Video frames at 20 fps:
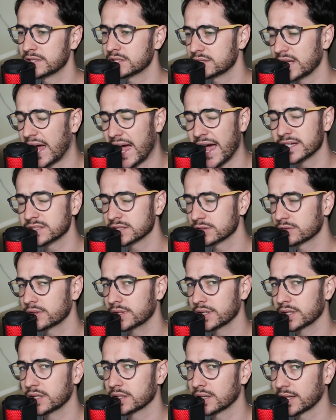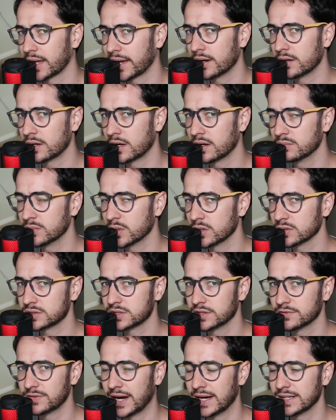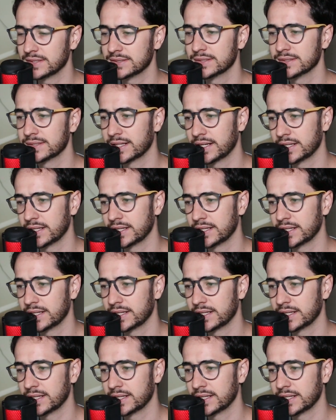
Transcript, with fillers: it has a really good layout on most devices,